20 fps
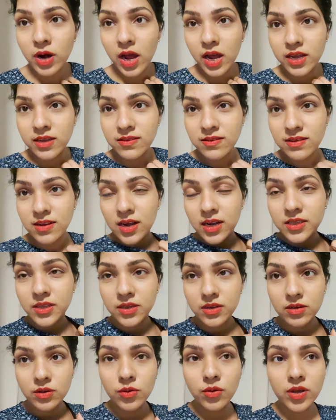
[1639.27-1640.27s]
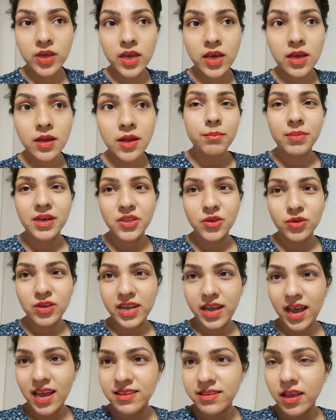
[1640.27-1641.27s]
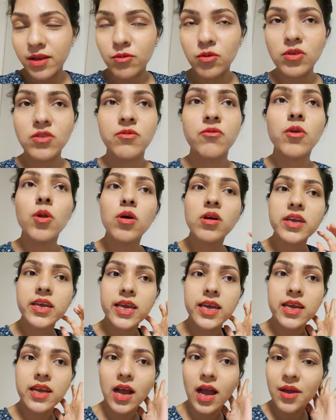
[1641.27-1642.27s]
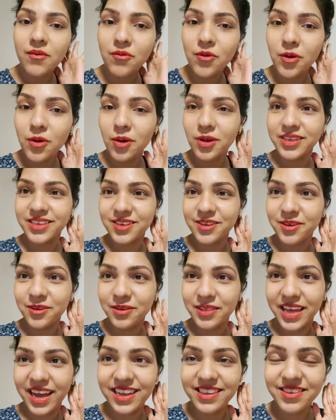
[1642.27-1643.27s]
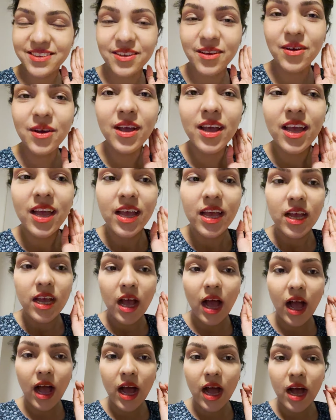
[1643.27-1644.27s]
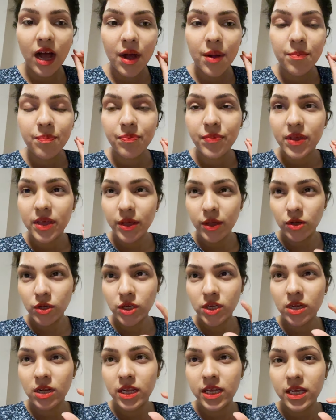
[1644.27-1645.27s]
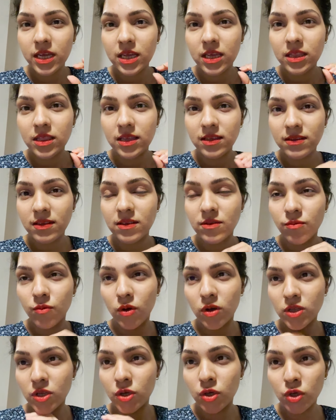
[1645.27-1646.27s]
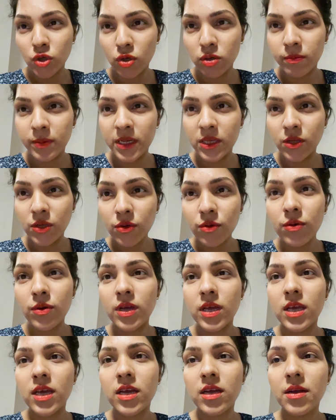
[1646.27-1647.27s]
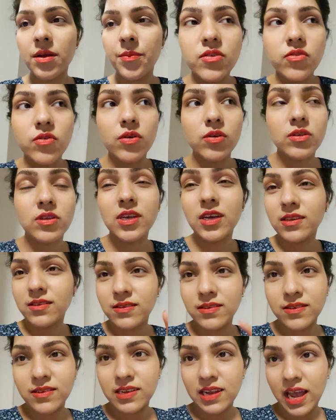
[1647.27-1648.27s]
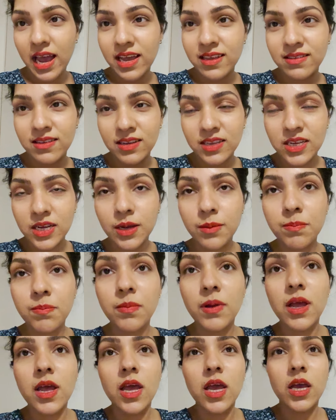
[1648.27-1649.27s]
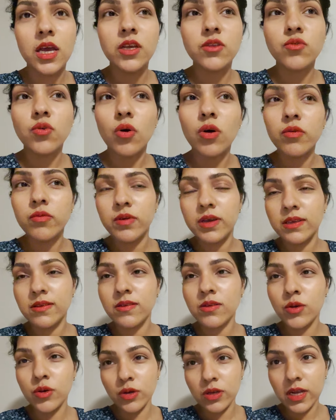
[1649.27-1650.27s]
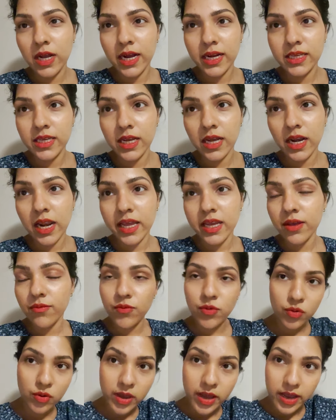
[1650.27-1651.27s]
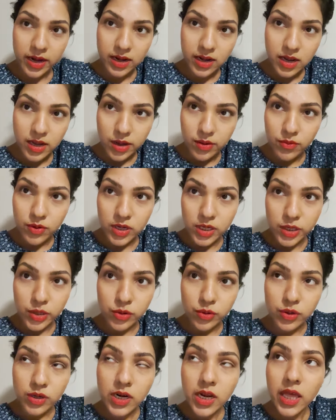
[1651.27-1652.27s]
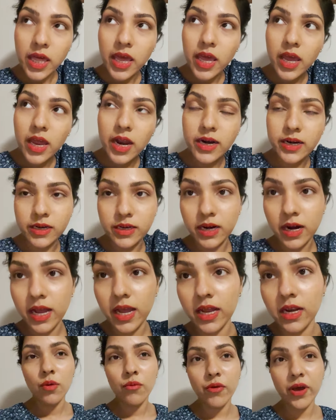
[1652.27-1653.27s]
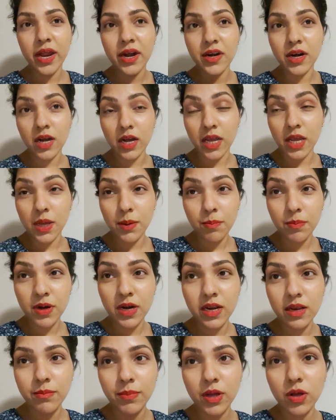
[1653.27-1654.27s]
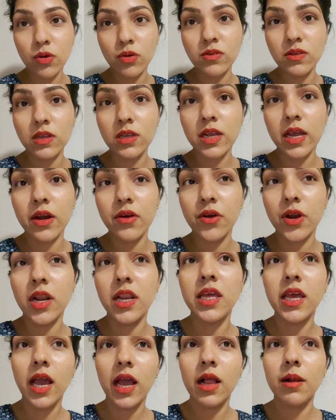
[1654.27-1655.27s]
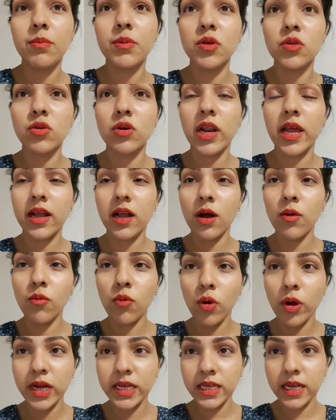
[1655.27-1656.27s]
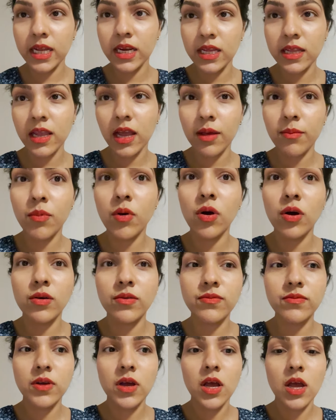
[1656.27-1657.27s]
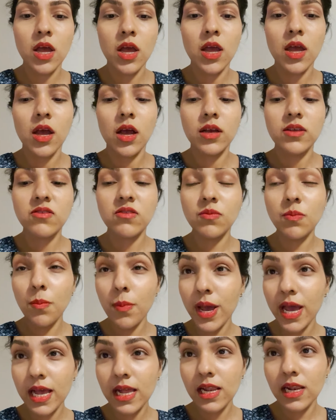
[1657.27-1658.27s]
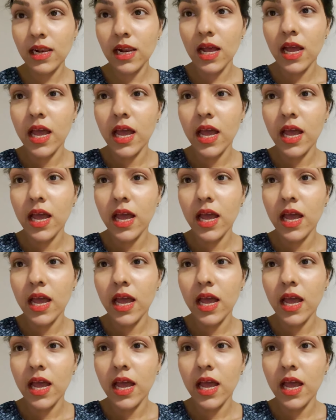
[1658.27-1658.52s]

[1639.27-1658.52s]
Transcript: I start cooking, but today as I was vlogging, I forgot to do that. So usually this is what you should be doing. So just as a tip, it's always good idea like if you can cover your hair and wear an apron, because it can really help you to like avoid any type of smell.